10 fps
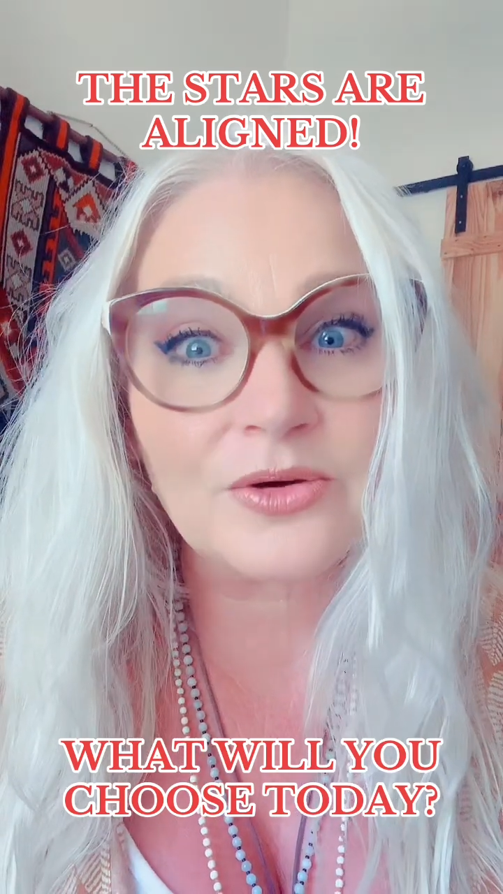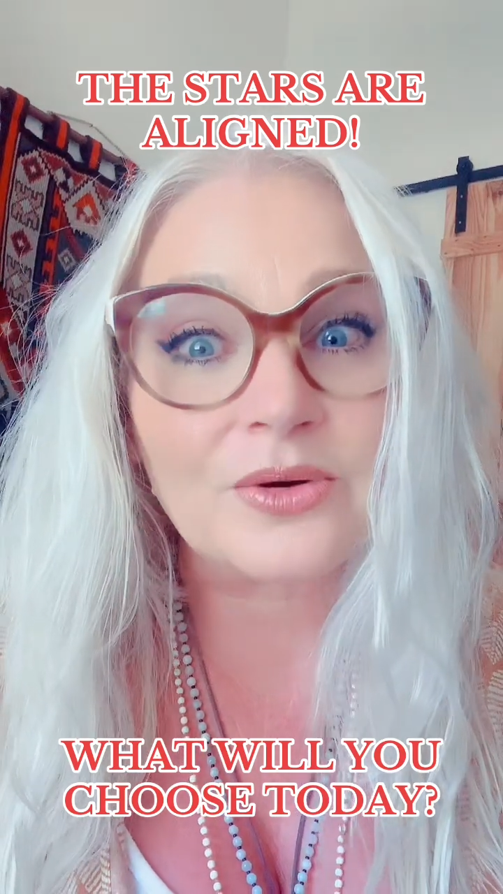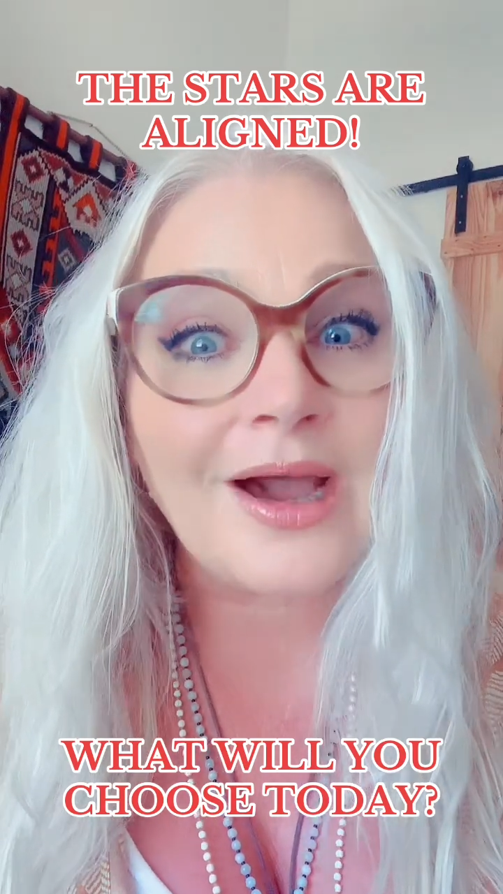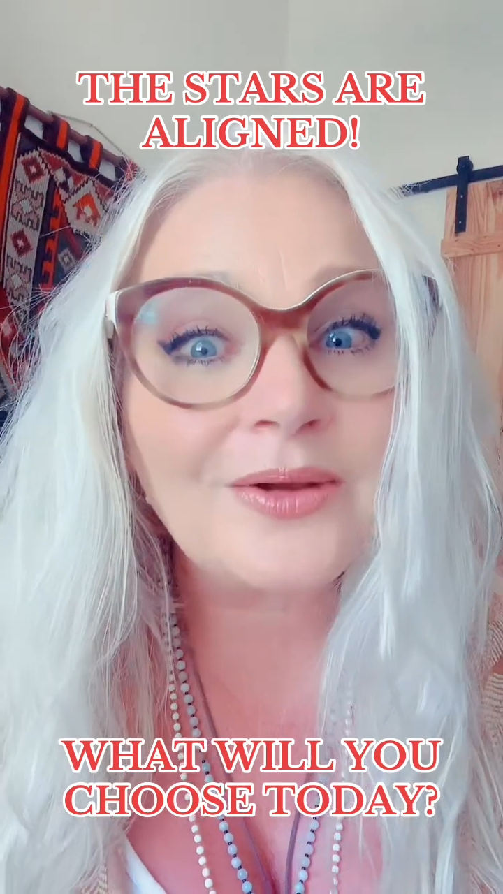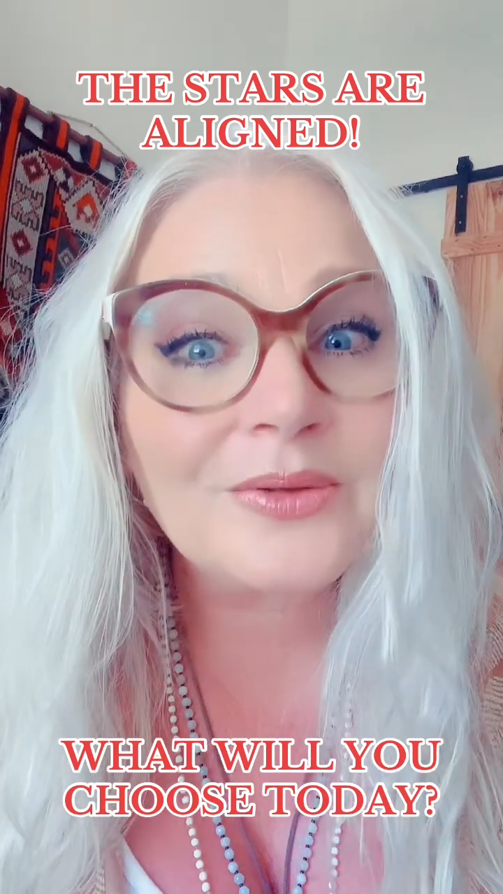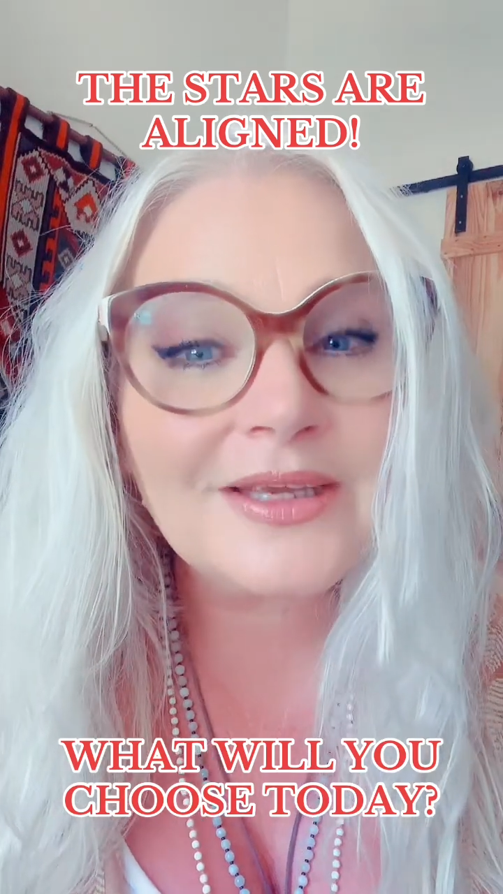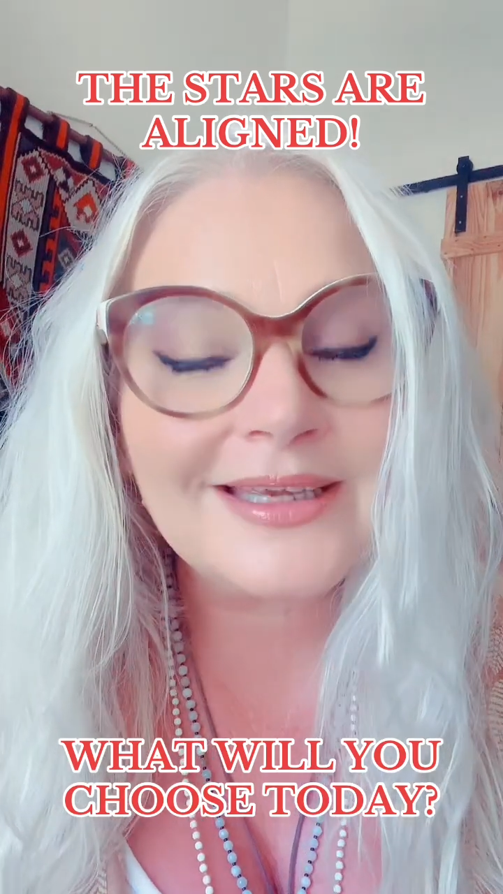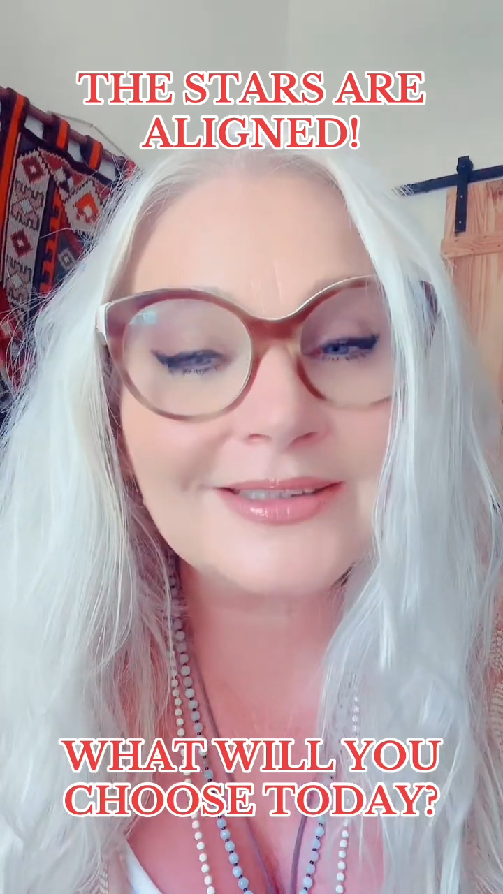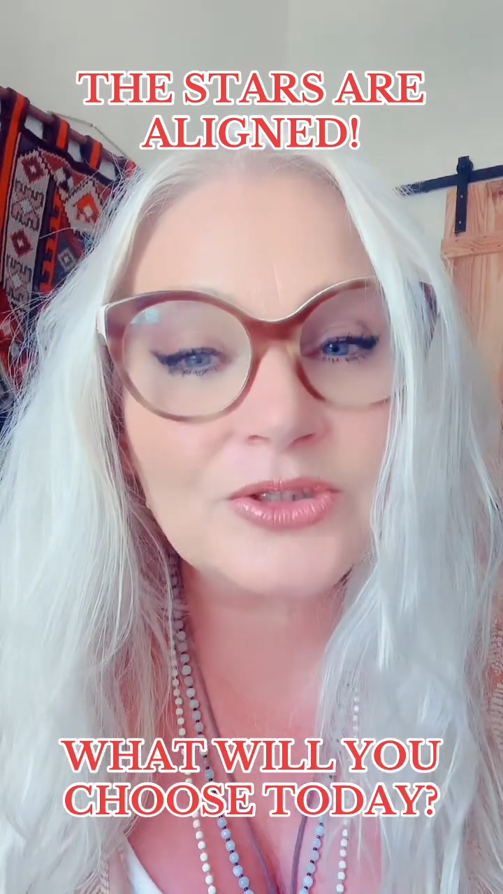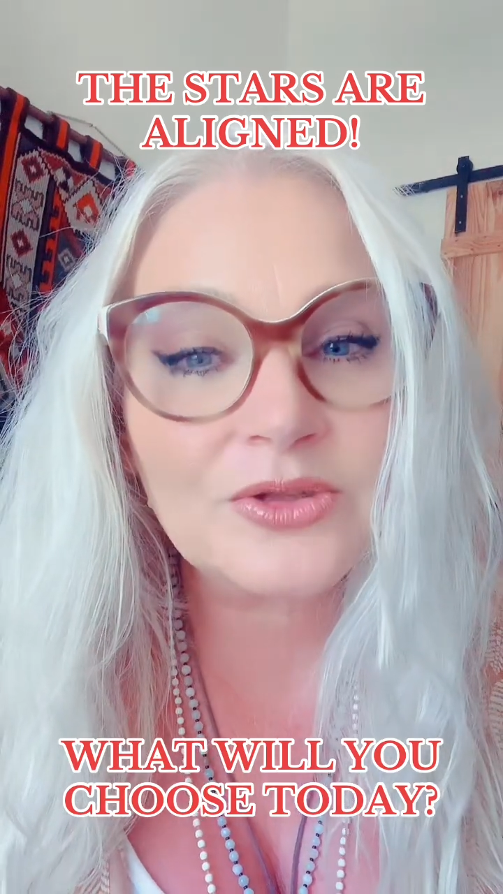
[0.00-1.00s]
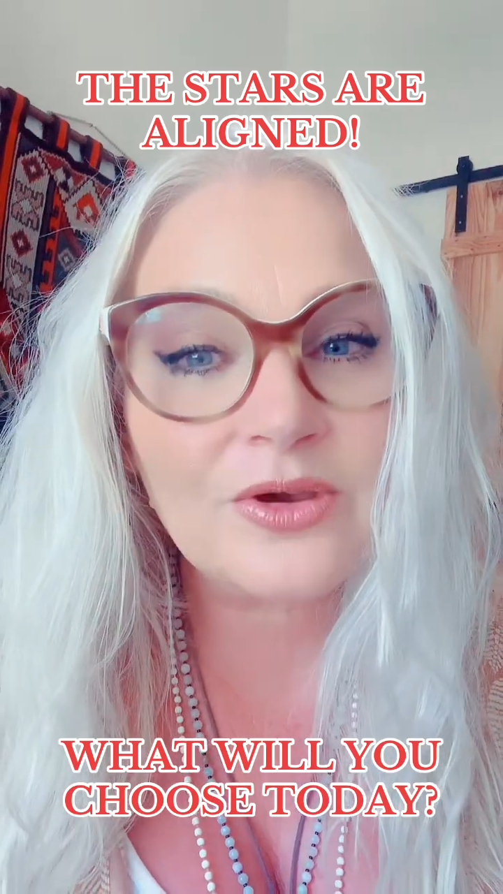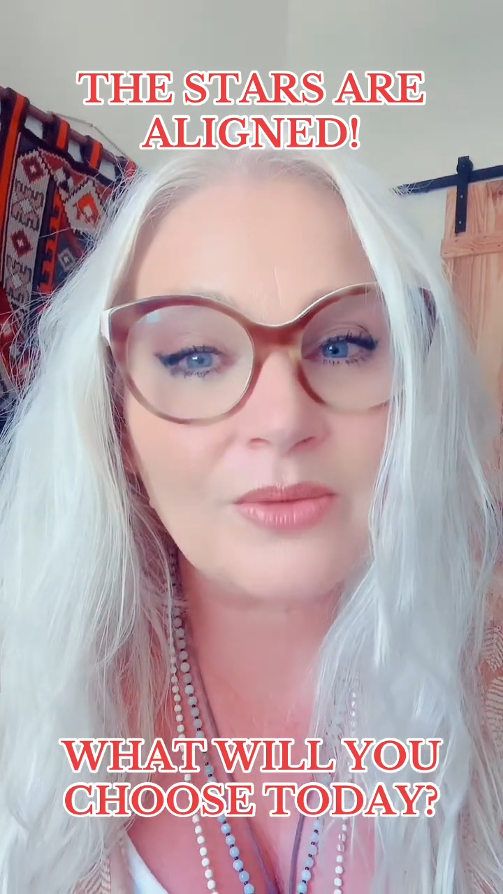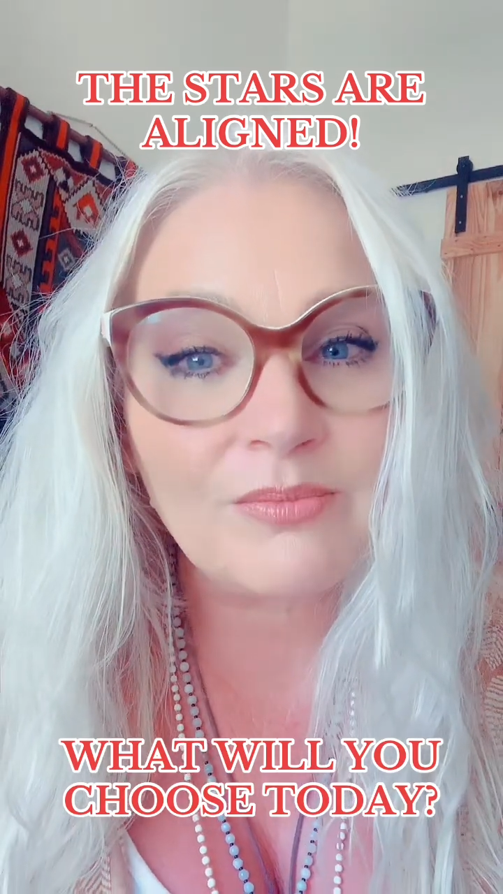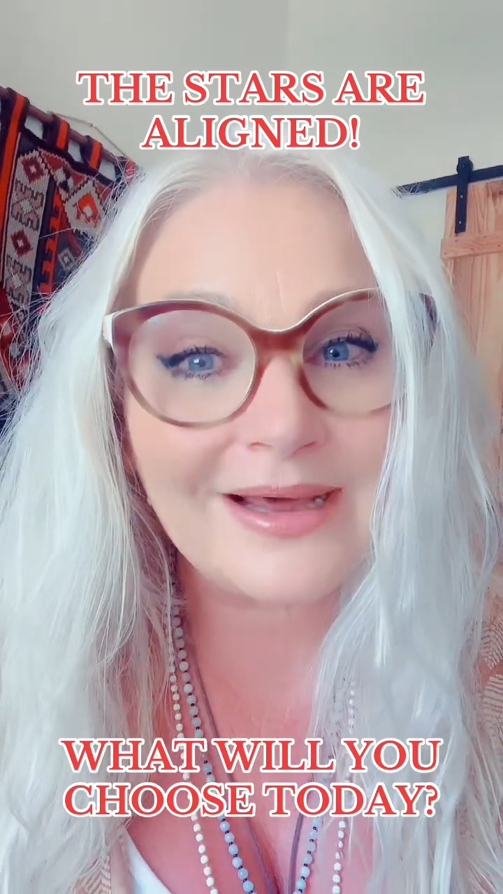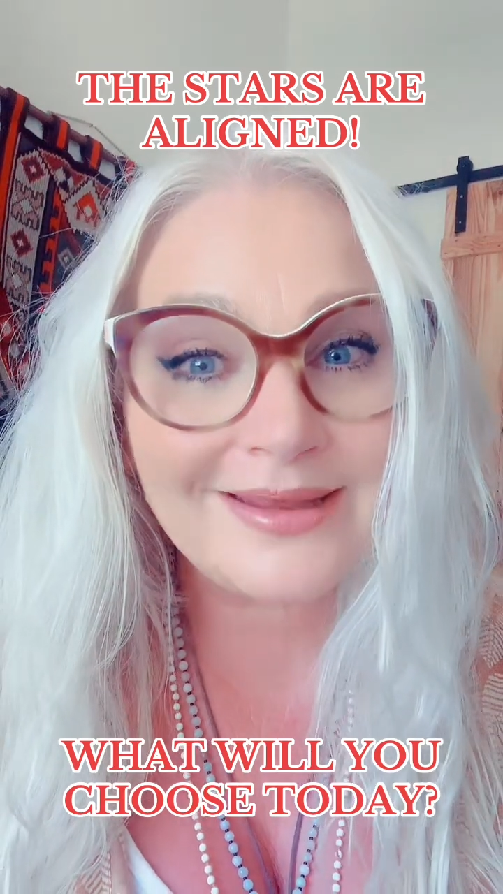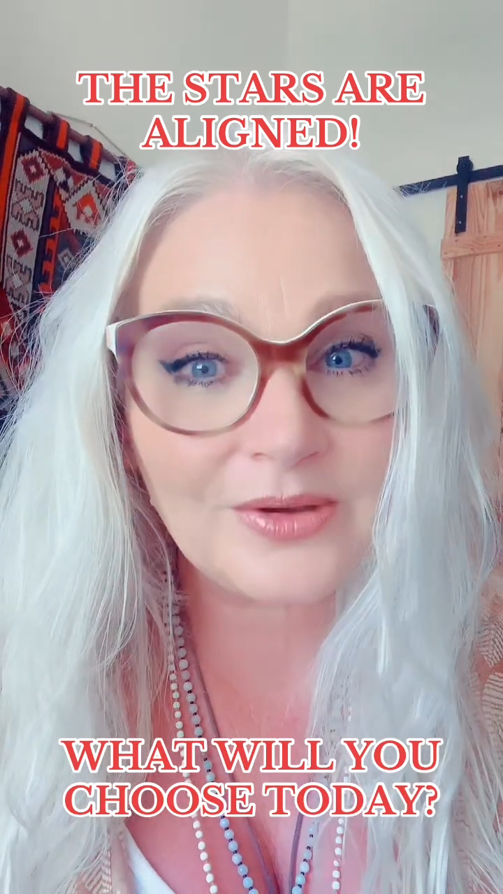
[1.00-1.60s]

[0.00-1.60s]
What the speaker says: grounding into the Mother